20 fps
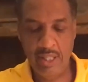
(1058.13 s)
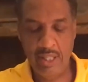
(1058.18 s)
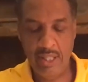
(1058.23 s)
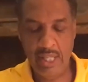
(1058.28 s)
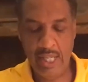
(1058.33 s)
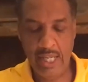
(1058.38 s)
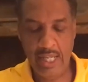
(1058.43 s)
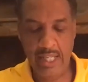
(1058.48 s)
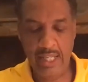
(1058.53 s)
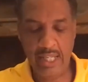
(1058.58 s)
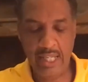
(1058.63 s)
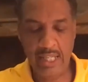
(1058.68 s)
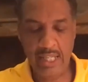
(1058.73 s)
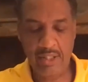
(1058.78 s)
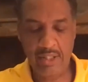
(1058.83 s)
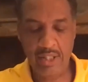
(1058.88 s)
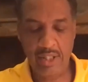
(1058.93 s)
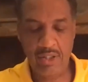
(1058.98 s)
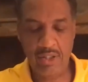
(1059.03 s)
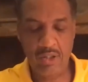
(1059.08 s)
And
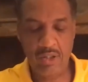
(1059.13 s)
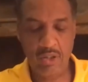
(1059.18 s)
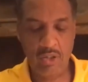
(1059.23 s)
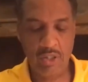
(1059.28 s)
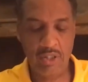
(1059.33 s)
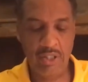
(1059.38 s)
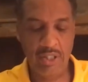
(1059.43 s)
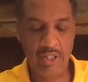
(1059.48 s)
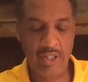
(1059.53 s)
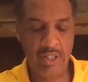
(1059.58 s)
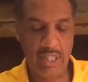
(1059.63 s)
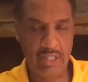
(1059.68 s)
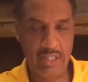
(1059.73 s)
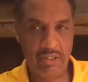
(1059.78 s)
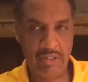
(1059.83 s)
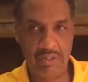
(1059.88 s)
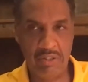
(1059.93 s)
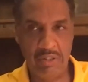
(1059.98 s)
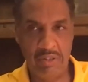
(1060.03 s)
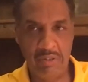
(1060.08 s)
against his anointed,
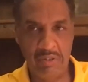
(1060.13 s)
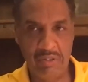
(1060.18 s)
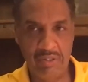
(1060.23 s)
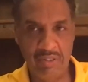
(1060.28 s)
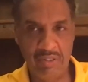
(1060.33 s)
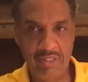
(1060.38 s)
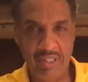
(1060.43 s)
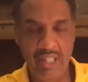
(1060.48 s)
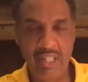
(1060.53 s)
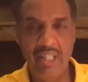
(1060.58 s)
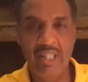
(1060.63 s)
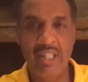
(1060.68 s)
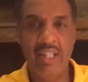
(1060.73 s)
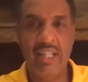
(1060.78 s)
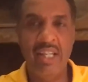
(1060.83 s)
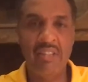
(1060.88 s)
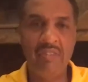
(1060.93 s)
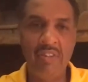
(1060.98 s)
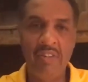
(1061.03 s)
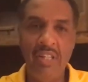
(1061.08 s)
that's two.
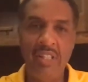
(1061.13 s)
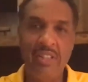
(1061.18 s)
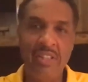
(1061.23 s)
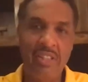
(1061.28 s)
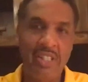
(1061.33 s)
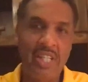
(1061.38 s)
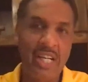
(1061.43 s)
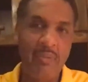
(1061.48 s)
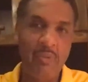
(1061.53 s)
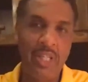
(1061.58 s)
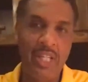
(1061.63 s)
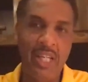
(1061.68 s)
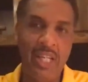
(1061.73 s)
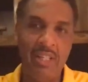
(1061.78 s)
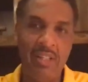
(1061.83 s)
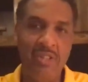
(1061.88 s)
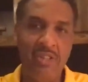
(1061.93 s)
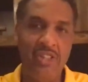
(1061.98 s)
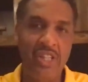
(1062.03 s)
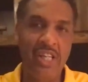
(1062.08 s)
It's very interesting how we get
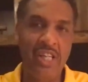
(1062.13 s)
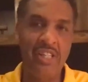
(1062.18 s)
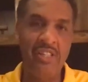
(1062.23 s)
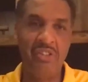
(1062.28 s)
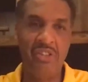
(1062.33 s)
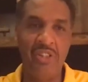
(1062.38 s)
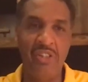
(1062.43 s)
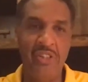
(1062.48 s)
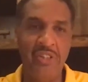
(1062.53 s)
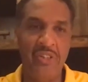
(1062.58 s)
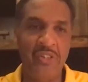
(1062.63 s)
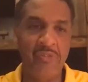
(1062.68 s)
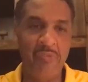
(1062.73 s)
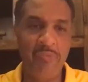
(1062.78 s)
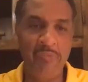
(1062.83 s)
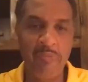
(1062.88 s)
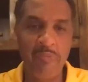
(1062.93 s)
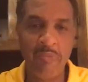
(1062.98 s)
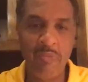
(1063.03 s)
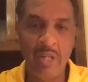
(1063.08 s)
into Genesis
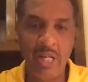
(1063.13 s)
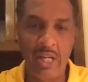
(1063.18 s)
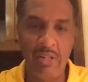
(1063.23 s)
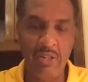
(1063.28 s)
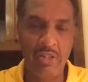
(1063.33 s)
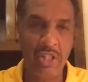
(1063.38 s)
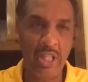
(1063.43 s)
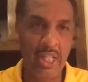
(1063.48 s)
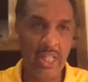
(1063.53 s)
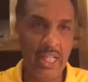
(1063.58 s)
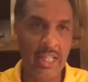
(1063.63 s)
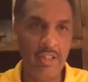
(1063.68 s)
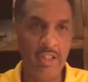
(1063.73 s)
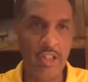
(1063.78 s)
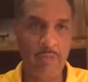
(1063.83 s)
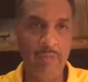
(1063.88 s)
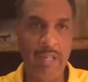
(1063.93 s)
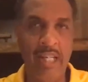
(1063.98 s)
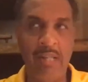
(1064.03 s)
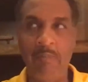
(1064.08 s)
and you see, let
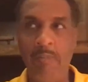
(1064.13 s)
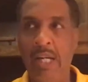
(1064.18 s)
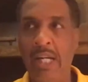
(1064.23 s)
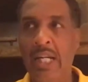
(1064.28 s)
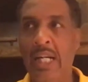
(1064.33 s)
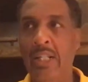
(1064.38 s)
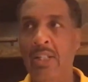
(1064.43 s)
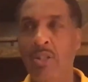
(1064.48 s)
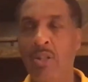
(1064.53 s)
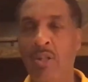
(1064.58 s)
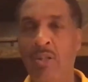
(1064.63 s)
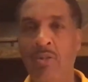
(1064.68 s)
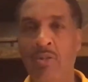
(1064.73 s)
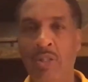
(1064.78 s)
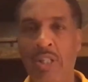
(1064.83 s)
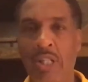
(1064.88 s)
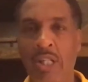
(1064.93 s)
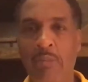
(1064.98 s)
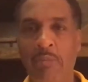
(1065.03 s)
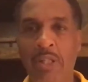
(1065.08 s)
us make man in our
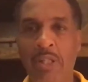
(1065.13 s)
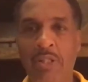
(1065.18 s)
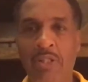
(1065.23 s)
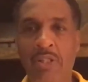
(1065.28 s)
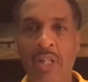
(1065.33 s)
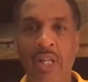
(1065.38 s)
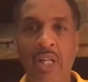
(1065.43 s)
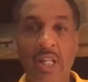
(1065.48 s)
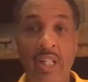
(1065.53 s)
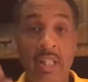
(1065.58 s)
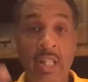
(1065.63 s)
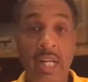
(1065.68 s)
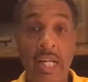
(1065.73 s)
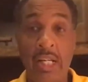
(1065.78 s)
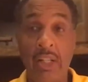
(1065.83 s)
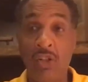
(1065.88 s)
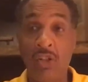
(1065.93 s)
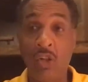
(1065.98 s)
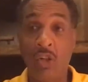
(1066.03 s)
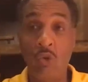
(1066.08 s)
own image, let
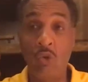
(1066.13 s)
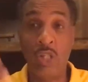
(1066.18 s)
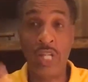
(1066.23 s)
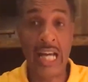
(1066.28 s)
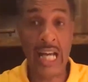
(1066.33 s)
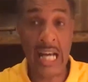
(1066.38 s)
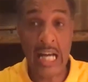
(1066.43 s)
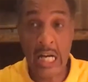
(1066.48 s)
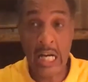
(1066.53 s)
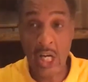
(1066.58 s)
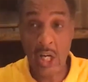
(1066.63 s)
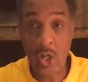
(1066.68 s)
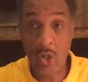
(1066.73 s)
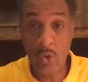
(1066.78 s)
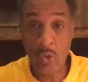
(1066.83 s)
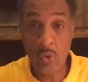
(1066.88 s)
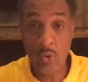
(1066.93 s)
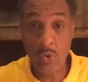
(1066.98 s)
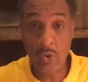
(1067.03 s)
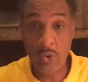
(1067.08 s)
us go
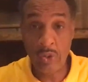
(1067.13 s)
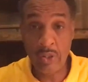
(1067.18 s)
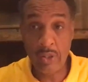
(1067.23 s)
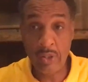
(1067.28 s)
down